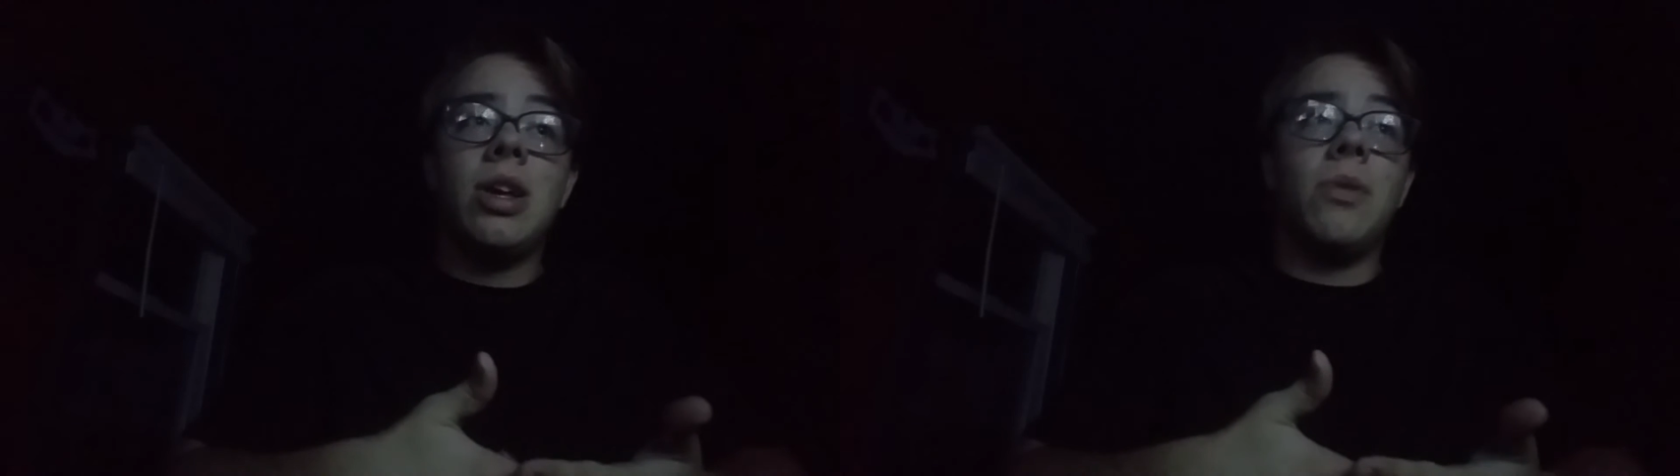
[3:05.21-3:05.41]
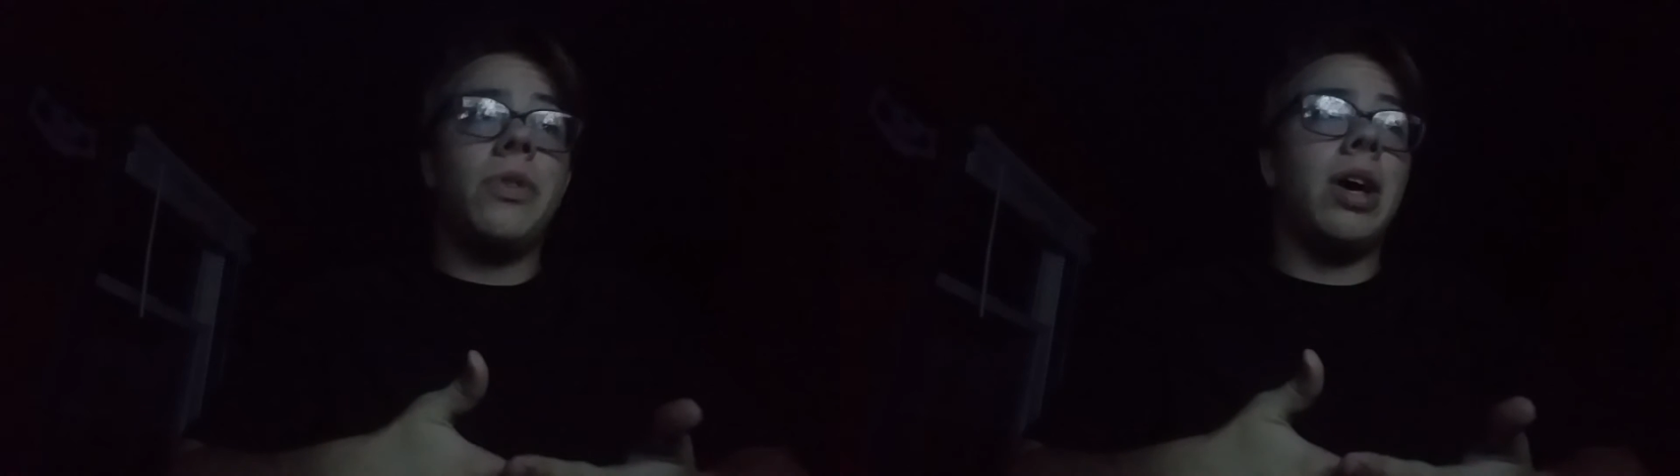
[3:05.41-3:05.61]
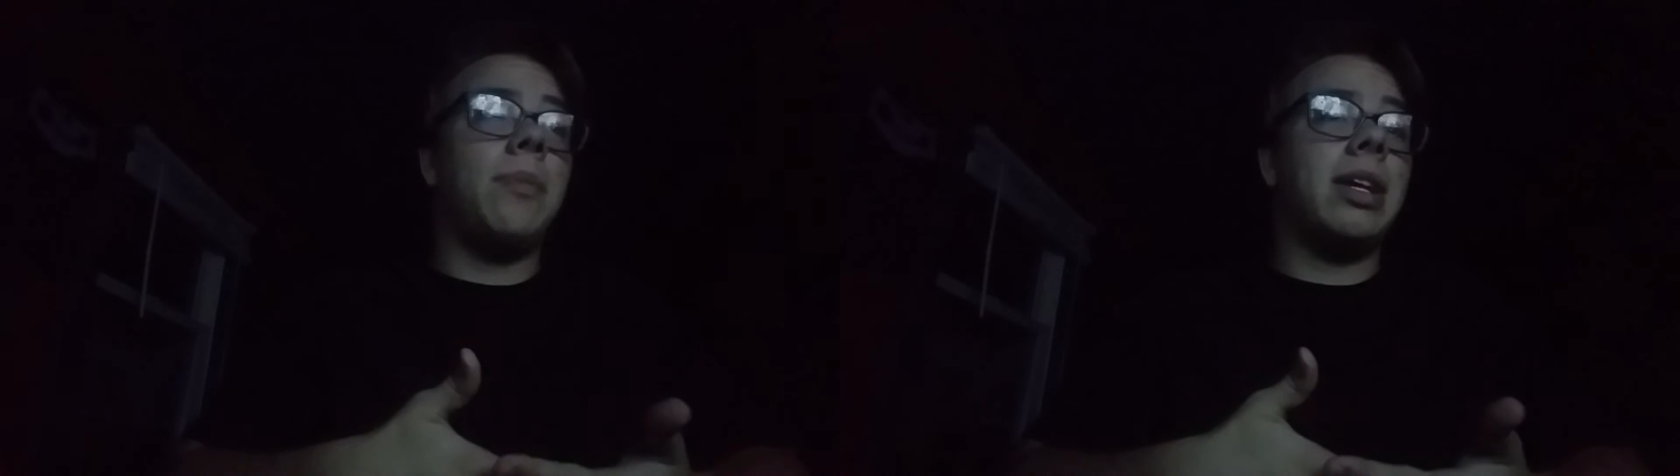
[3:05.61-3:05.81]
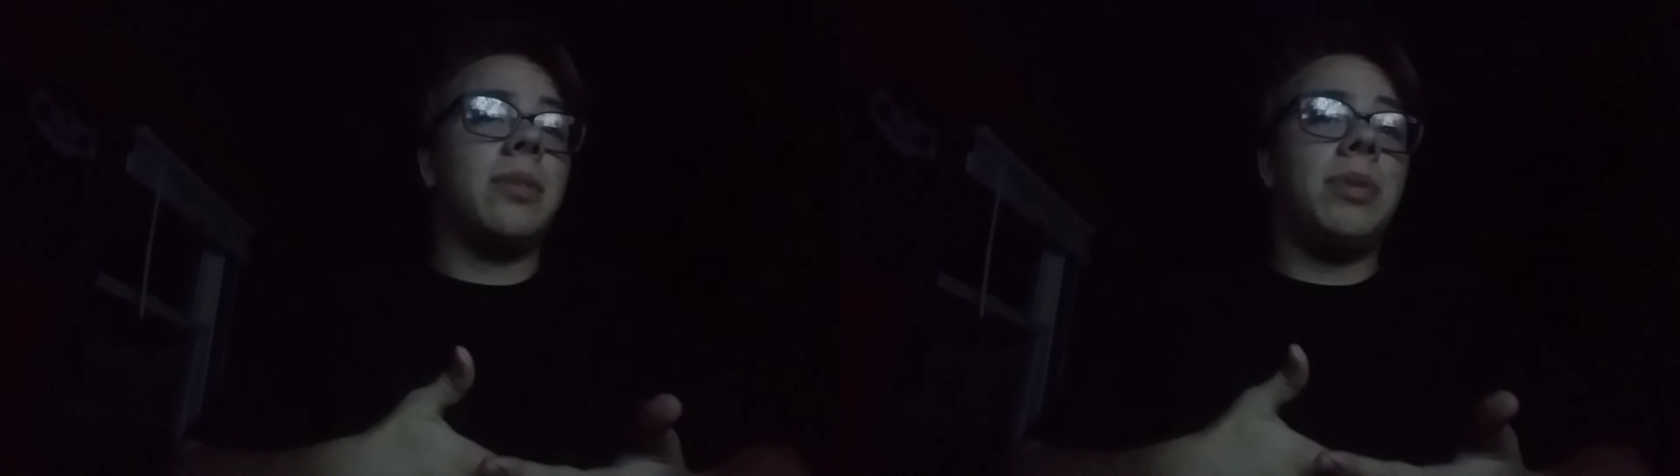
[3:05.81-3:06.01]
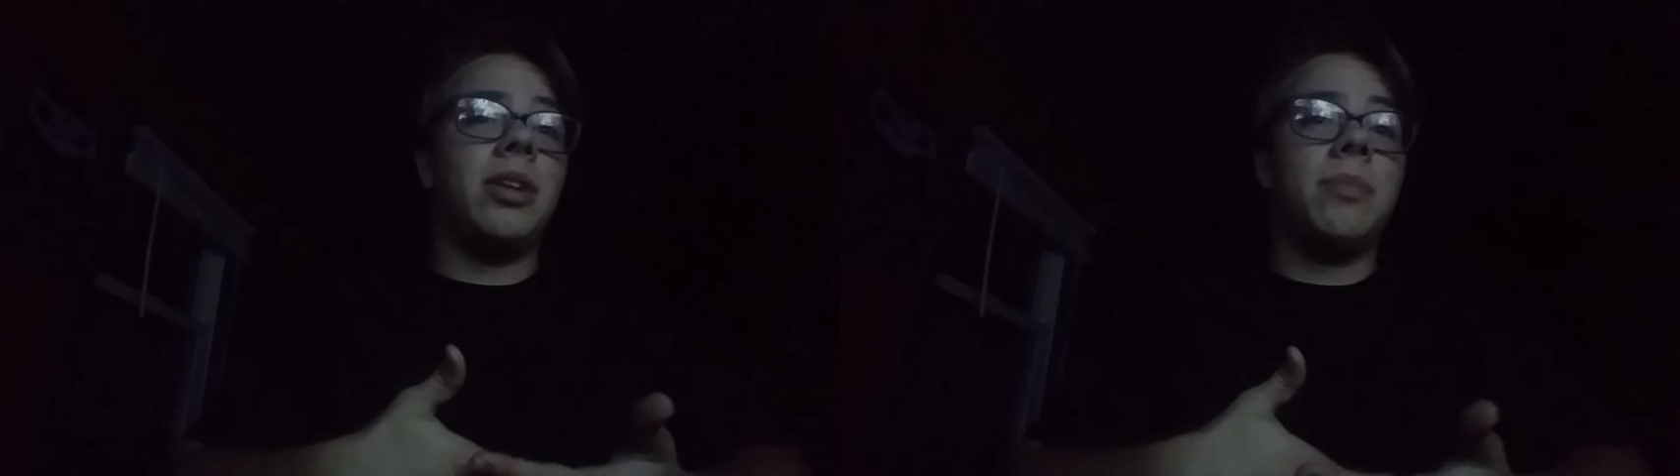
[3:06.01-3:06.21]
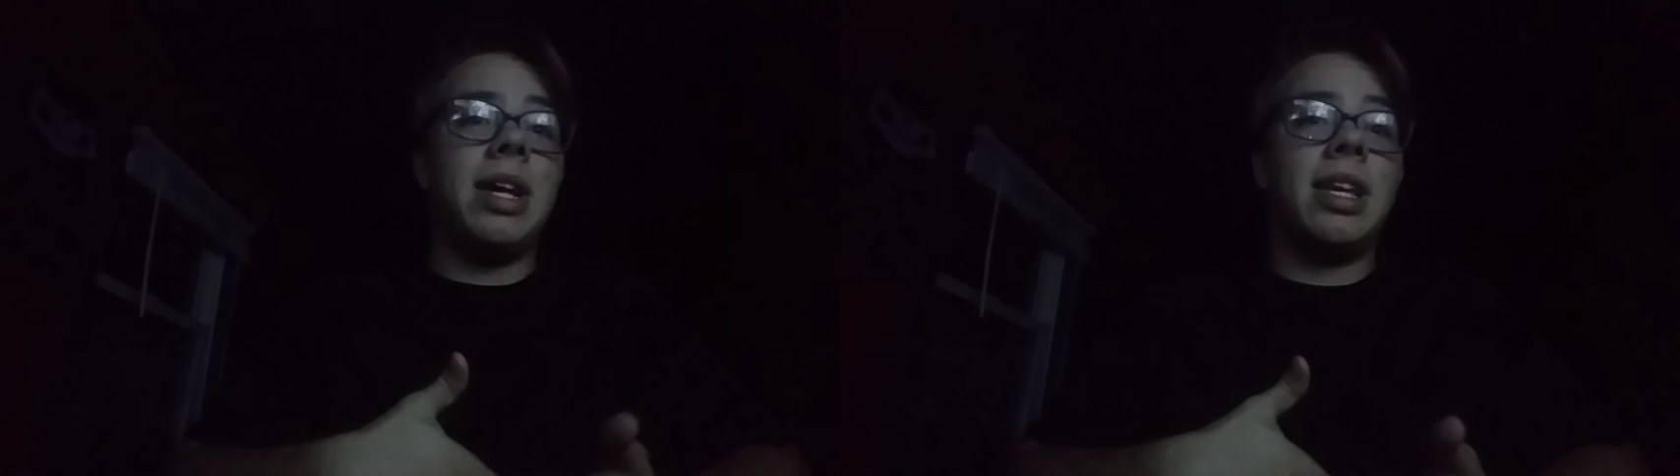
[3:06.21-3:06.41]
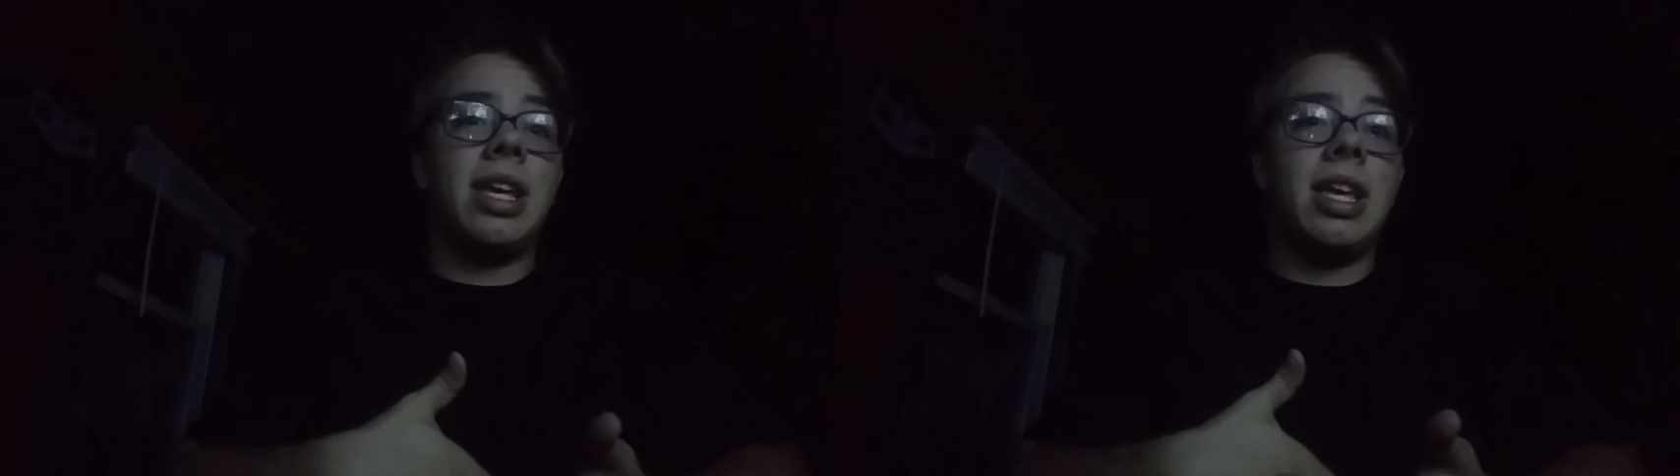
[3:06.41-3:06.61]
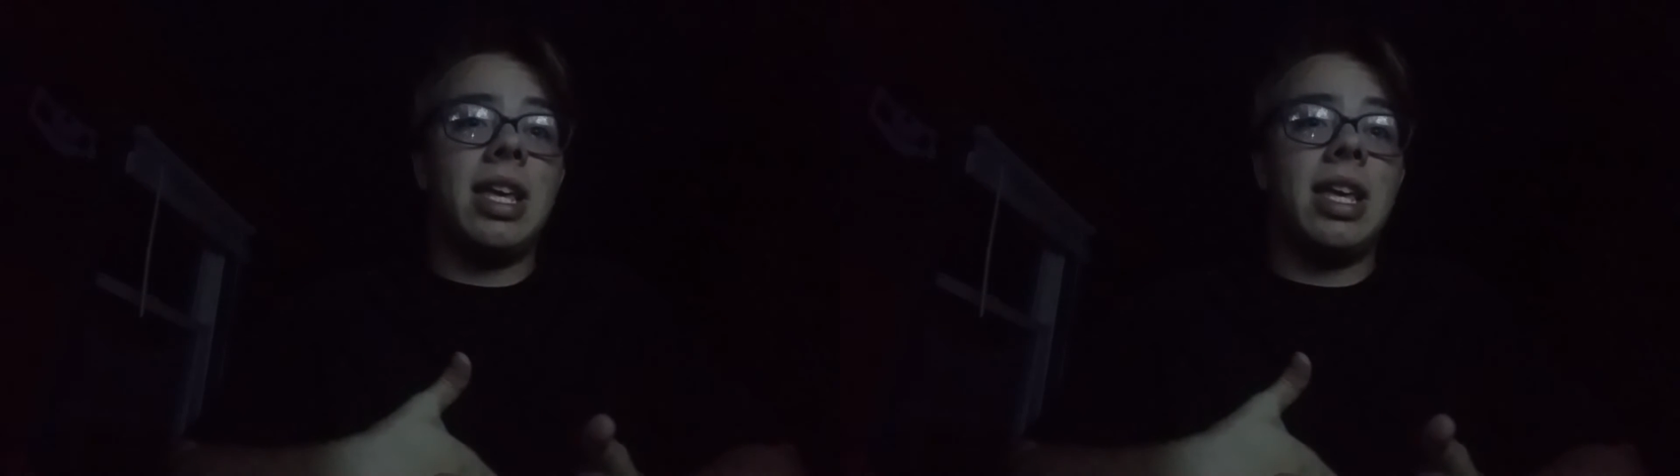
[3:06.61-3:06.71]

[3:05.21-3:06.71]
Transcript: without my computer mic